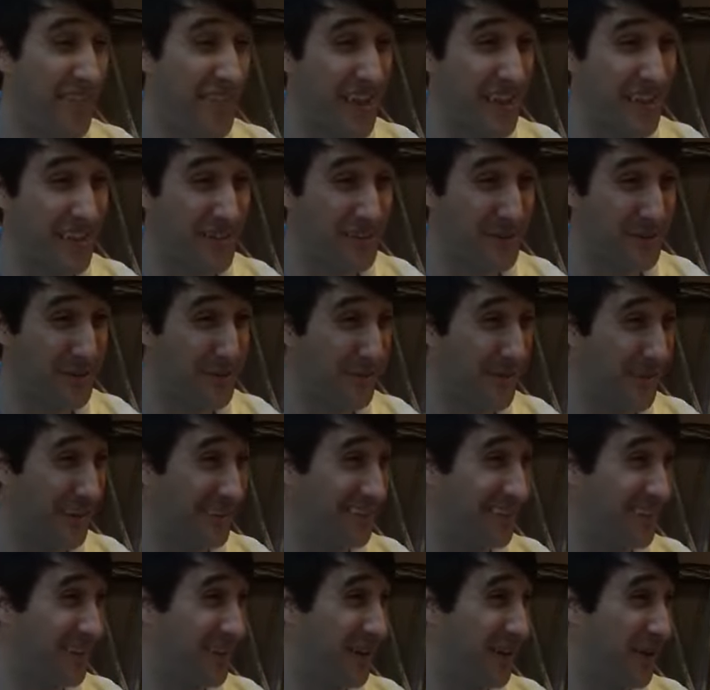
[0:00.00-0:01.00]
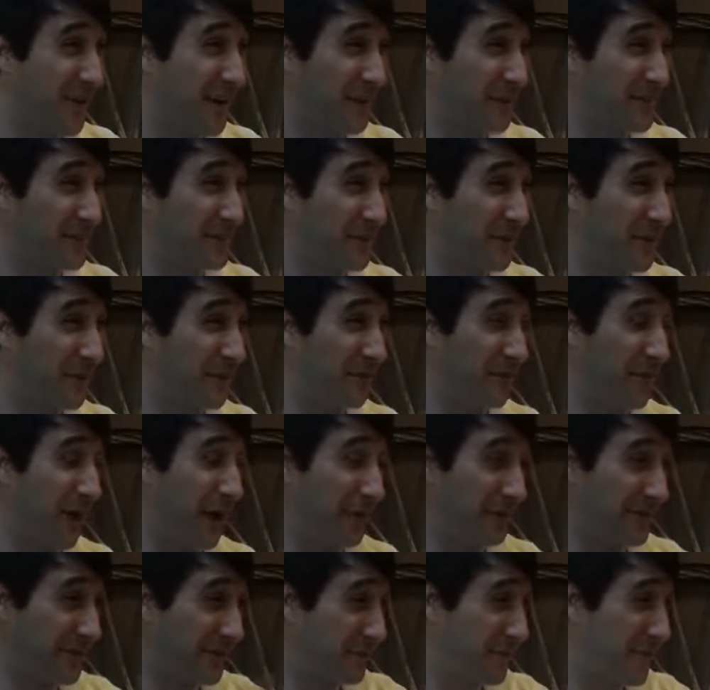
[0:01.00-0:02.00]
And then 2 weeks ago, I
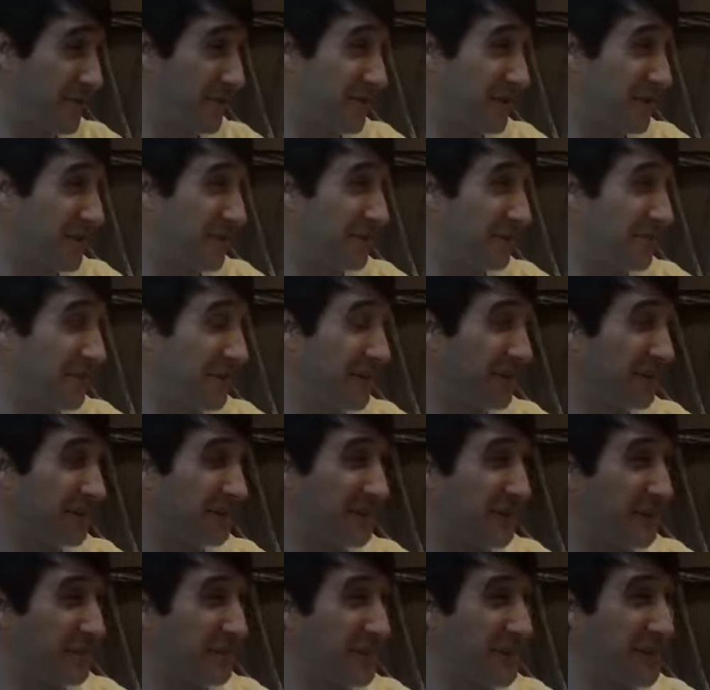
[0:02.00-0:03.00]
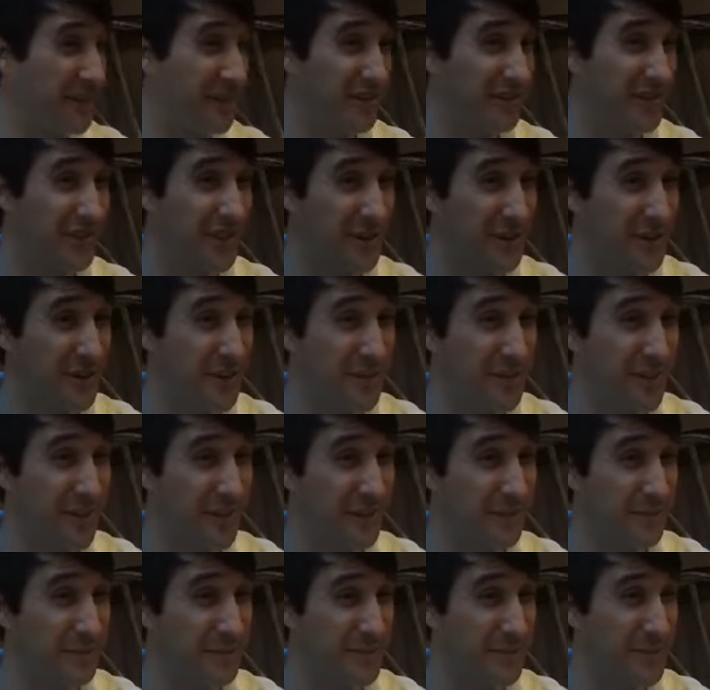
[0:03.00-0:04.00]
was at Maranatha Fellowship, and he showed
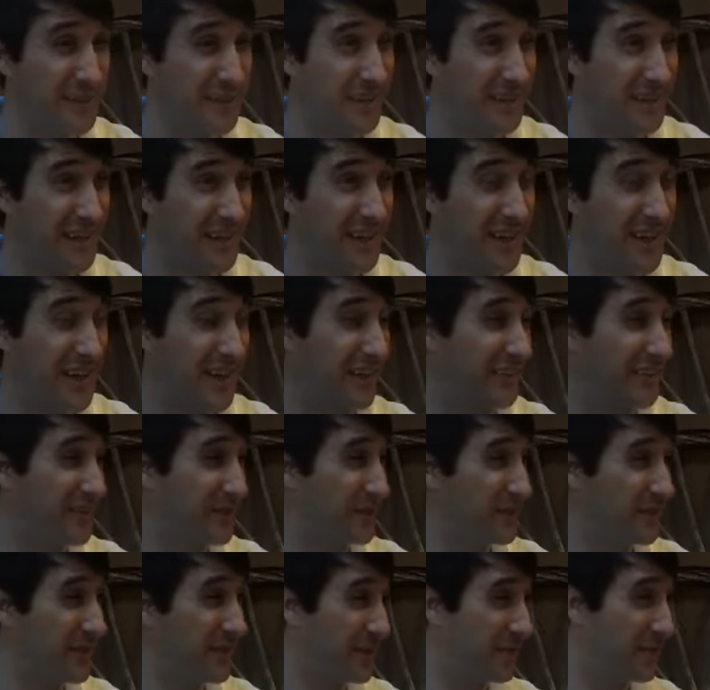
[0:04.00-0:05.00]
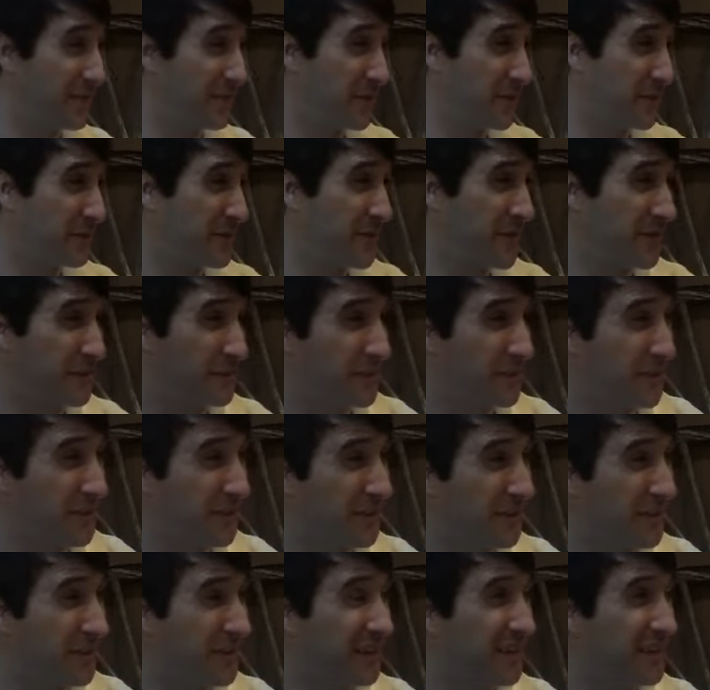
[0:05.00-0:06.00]
up. And I guess he was in from
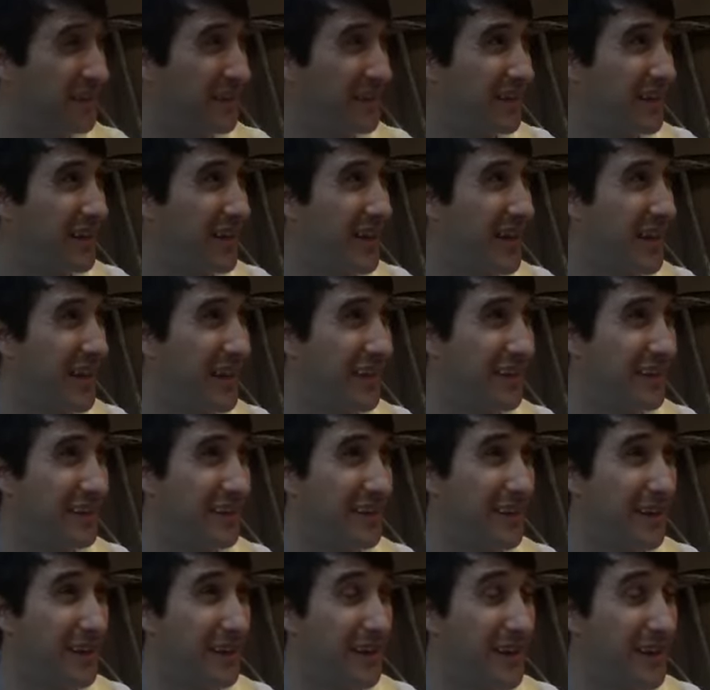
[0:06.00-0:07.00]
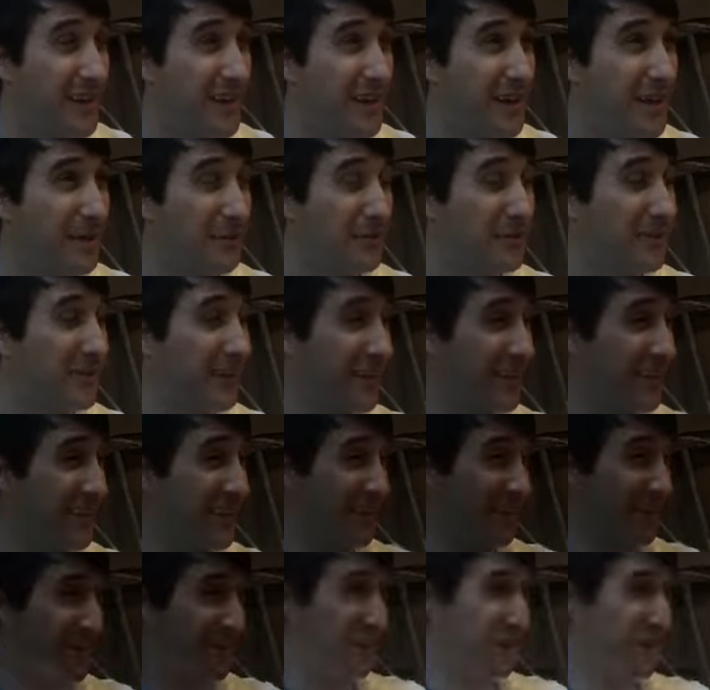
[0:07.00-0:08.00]
Temple. And it was like
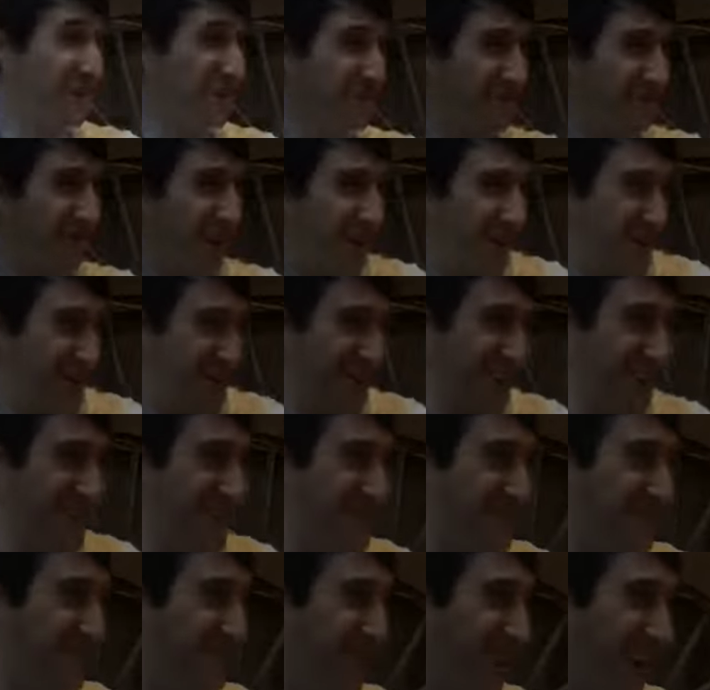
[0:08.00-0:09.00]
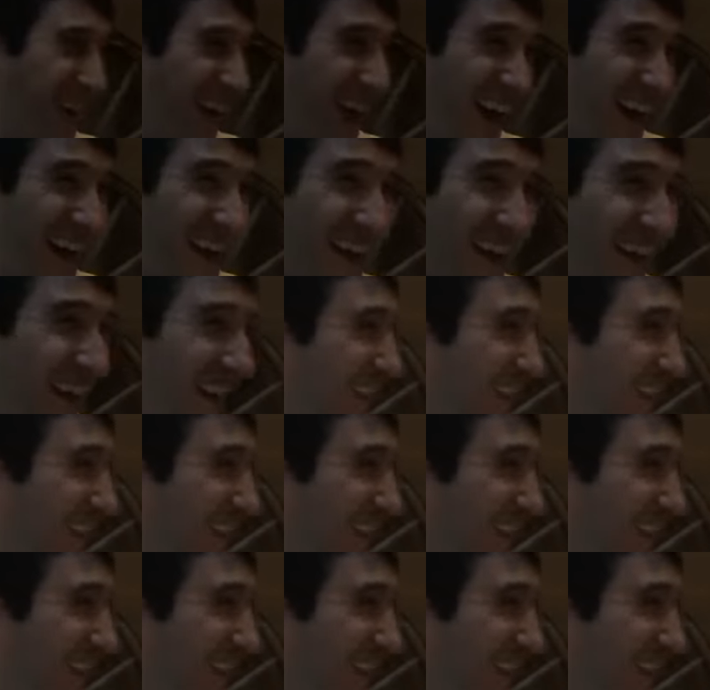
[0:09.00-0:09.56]
the adult version of Brian.